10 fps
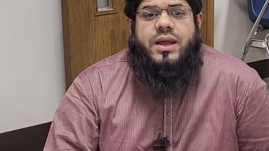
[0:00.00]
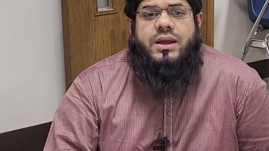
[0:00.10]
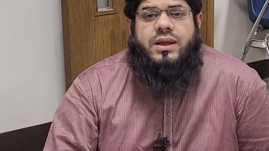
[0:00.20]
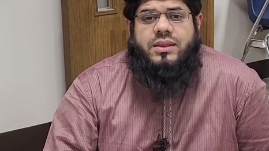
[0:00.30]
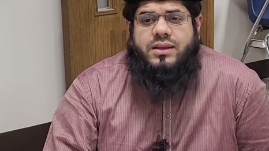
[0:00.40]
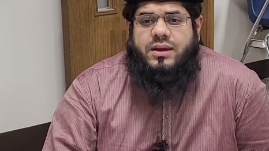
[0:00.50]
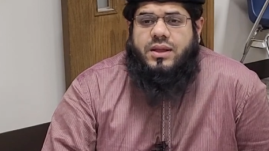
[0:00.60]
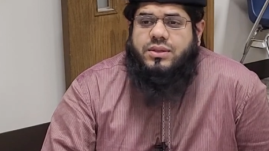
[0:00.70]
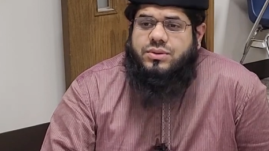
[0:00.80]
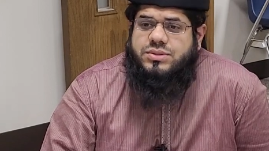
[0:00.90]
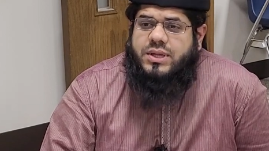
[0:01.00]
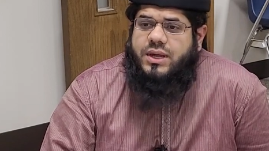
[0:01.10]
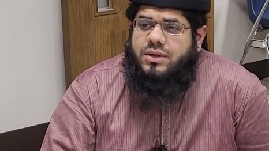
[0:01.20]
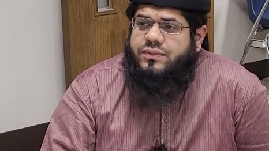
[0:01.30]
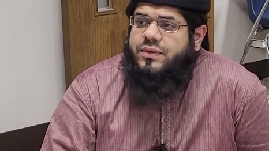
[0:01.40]
and leather and those
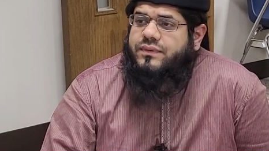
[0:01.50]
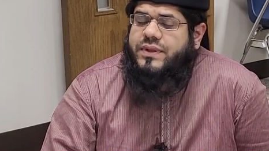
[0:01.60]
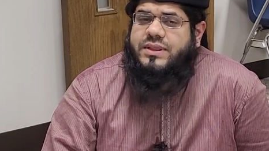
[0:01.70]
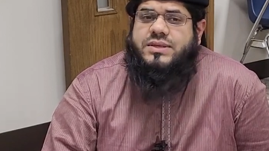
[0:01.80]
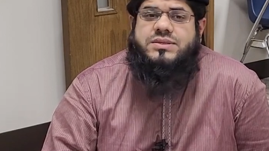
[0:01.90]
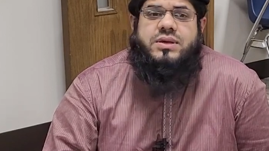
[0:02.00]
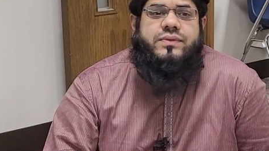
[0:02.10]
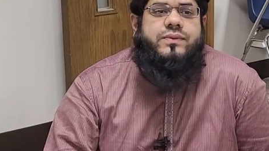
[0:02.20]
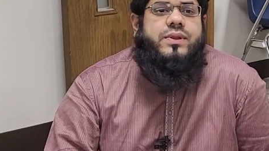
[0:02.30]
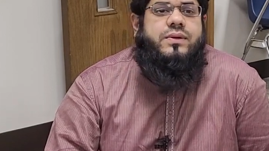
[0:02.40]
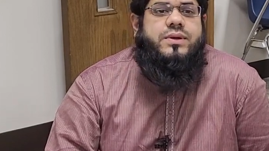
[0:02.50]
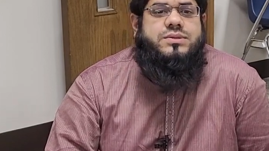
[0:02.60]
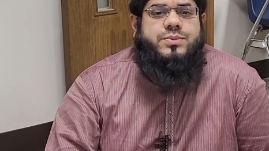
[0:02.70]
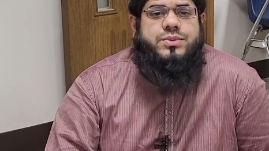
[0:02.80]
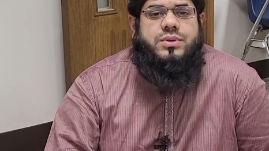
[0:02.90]
kind of filthy stuff. Even they
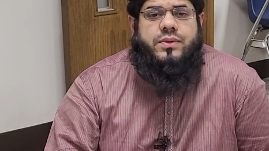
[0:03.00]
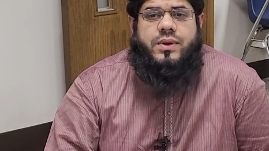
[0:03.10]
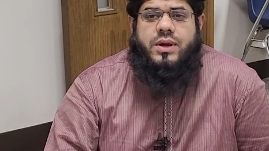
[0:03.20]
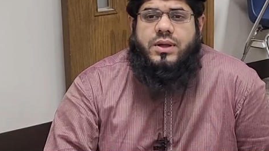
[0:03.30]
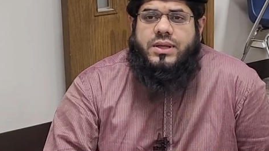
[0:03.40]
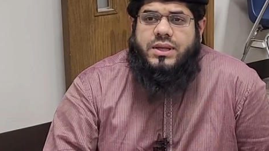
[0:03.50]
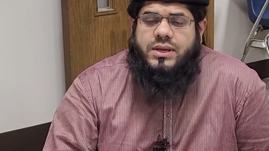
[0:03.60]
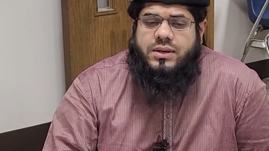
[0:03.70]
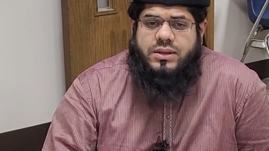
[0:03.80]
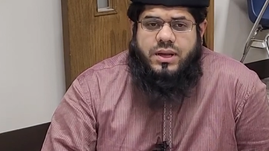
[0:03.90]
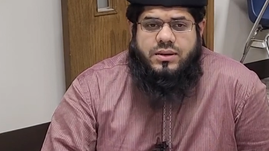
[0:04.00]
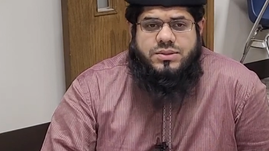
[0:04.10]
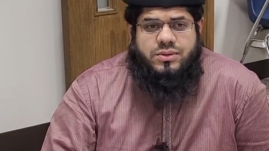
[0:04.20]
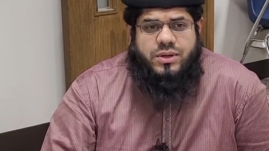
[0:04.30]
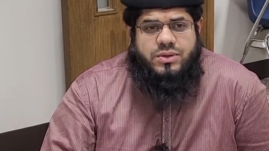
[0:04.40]
had
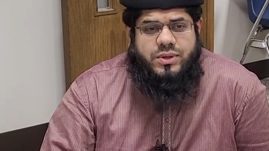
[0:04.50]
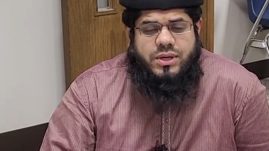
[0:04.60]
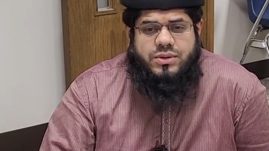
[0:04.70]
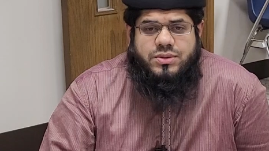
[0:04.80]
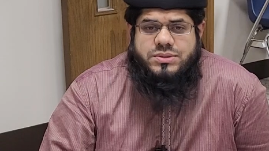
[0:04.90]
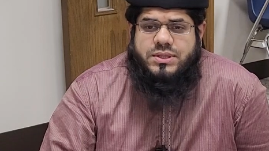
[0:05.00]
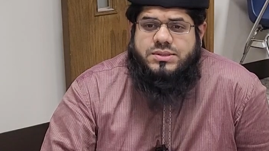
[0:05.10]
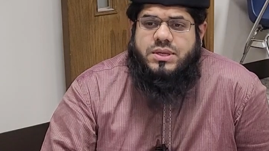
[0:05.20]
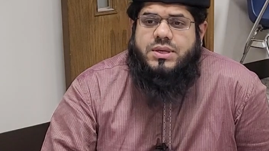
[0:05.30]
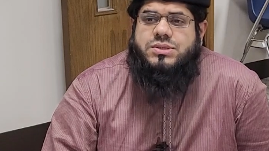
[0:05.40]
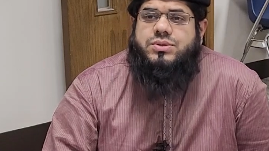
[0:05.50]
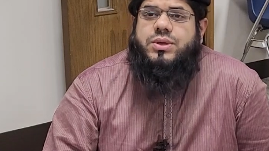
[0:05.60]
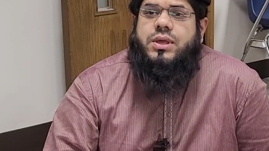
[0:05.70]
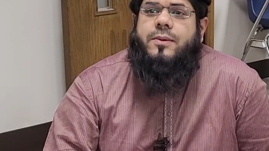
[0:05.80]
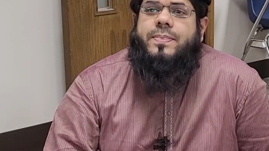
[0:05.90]
resorted to eat those things. So
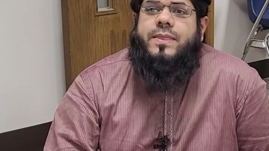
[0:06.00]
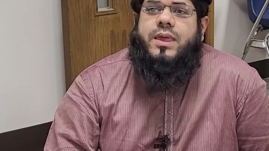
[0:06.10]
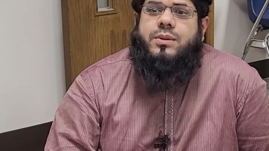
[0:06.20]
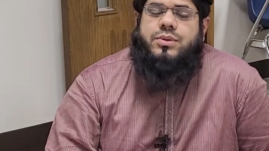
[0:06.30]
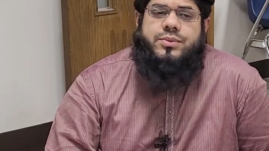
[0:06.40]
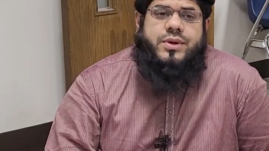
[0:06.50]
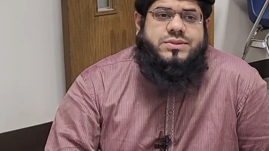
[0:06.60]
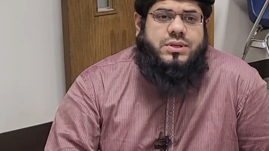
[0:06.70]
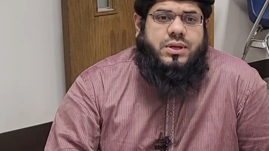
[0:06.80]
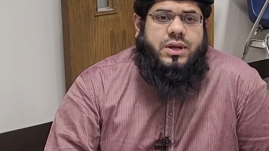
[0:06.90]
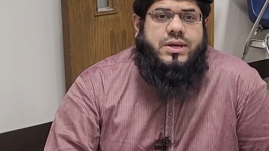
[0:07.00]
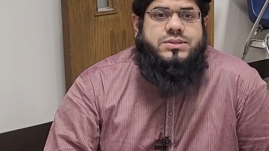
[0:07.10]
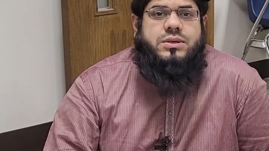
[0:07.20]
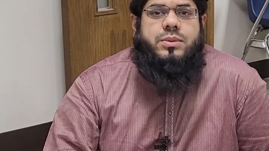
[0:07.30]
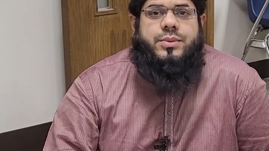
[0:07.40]
he came to the Prophet sallallahu alaihi
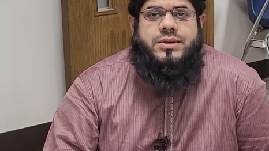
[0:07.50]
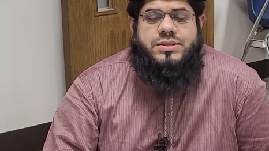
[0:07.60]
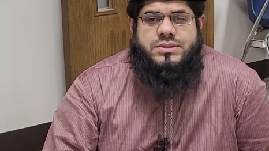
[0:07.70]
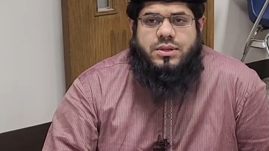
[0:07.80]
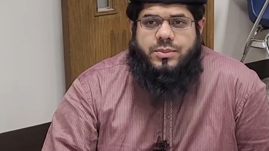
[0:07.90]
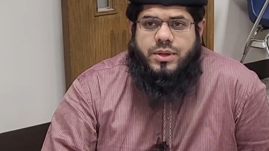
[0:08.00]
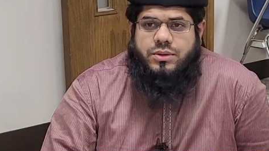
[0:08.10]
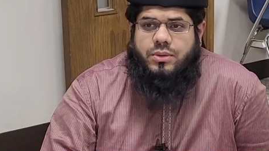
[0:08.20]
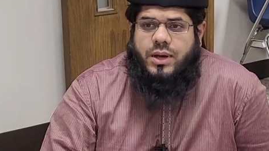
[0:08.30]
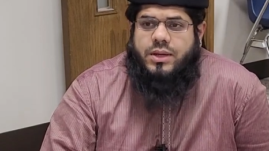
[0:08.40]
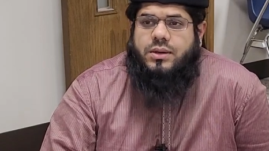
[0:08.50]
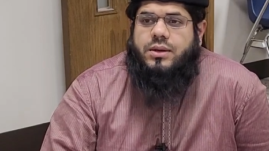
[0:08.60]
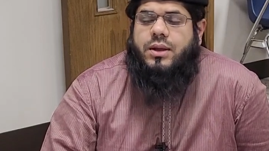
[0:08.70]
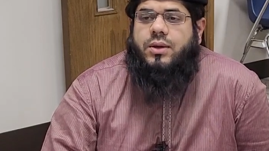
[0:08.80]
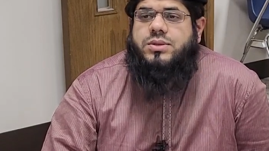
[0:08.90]
wasallam. The Prophet sallallahu alaihi wasallam made
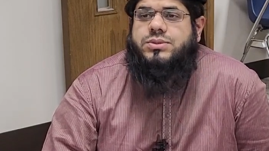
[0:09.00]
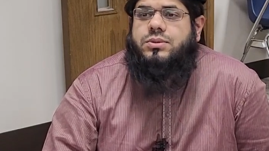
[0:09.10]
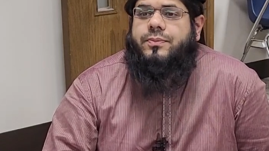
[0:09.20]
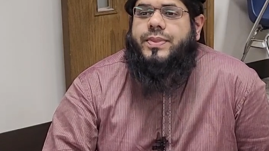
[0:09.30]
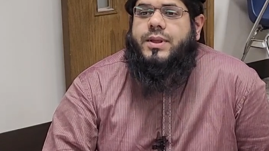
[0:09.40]
dua and also